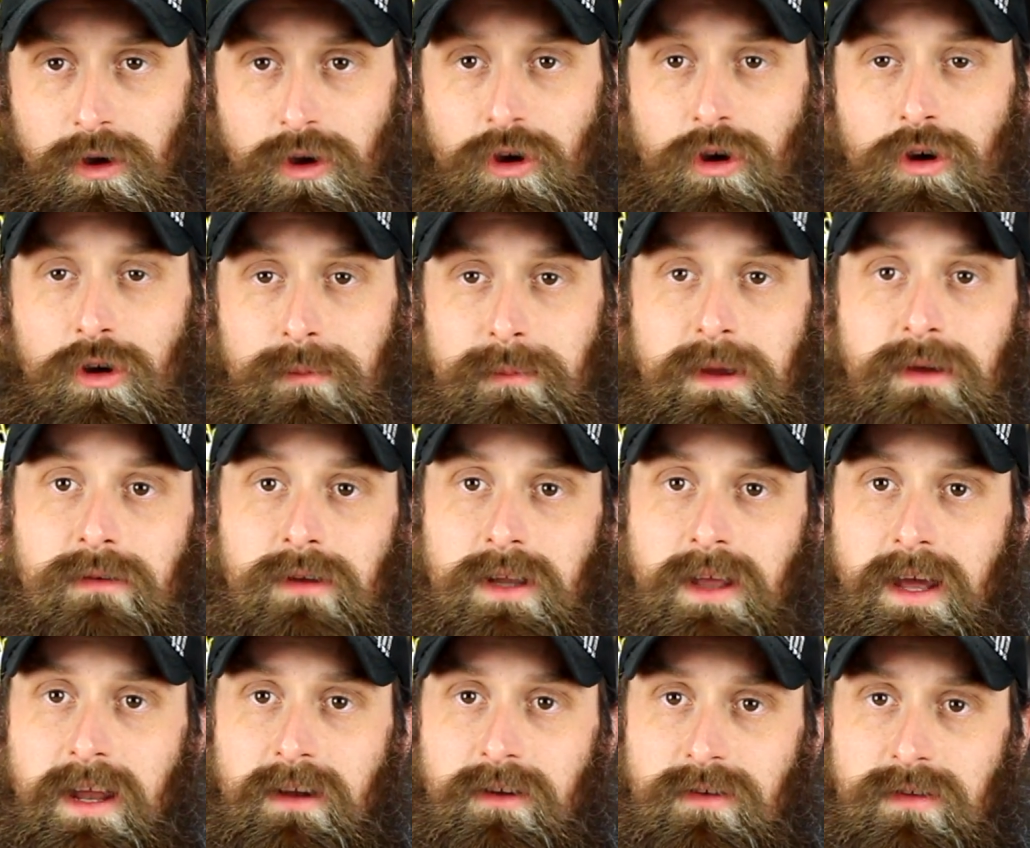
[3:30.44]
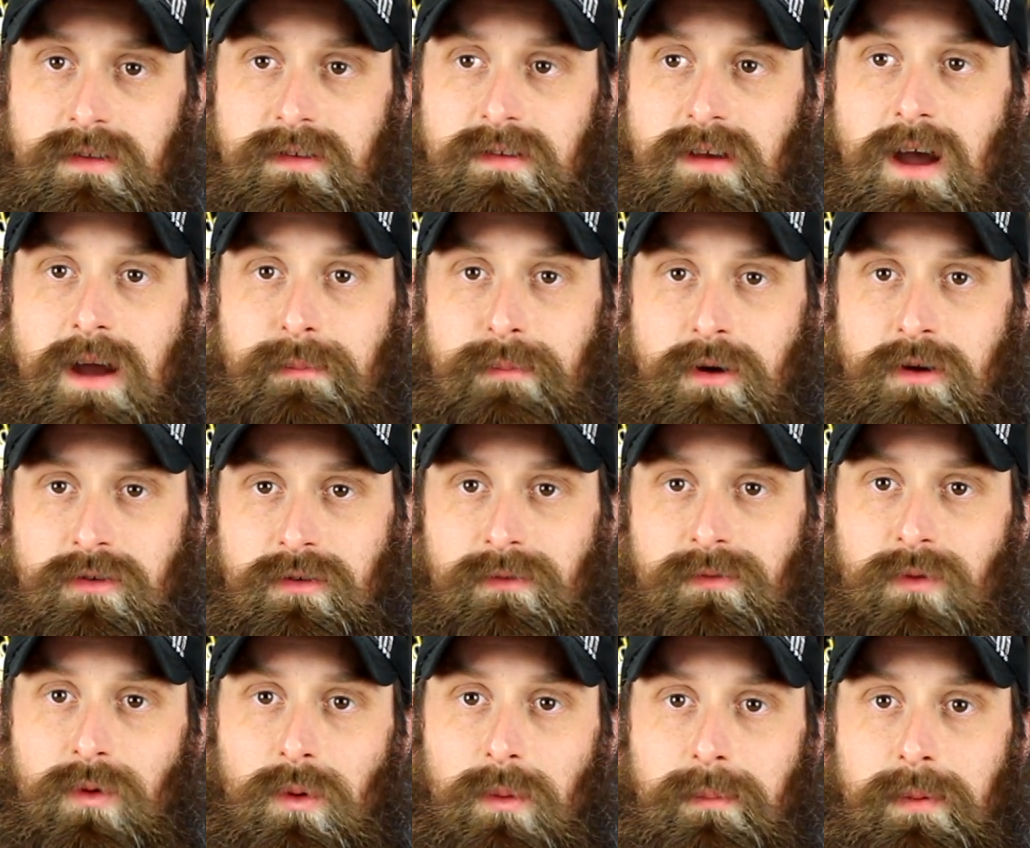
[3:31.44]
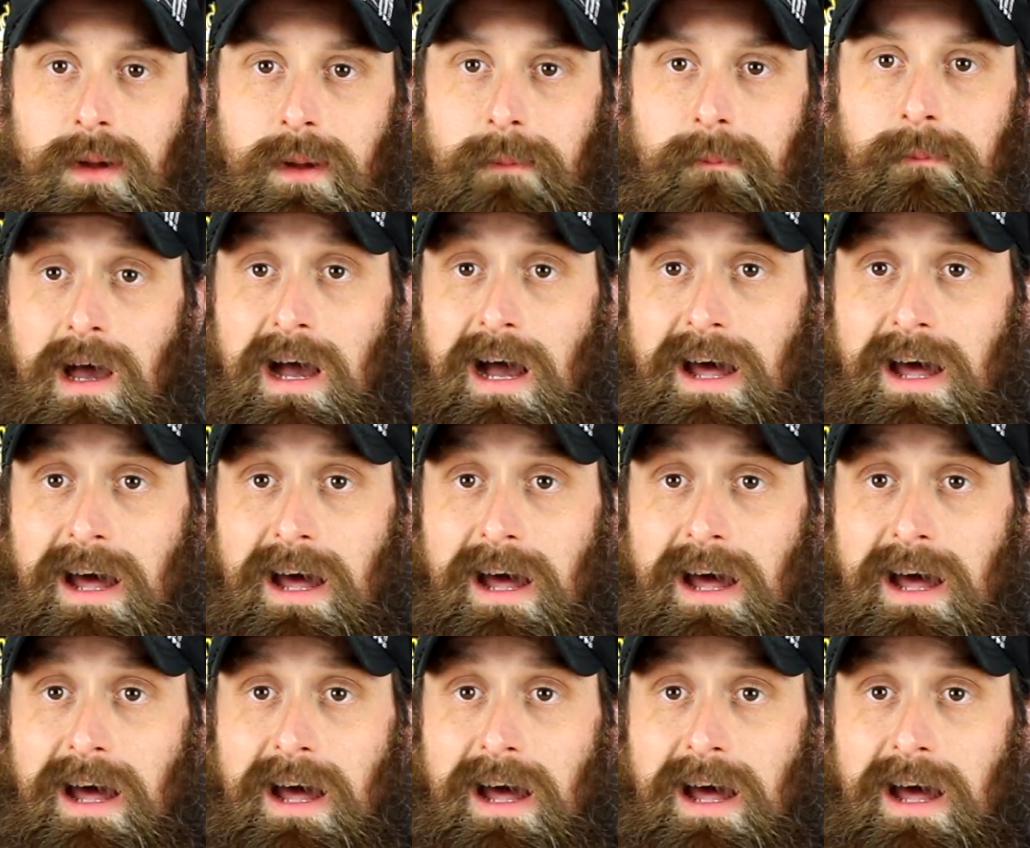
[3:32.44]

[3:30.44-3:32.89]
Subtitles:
could be related to this high pressure fuel pump.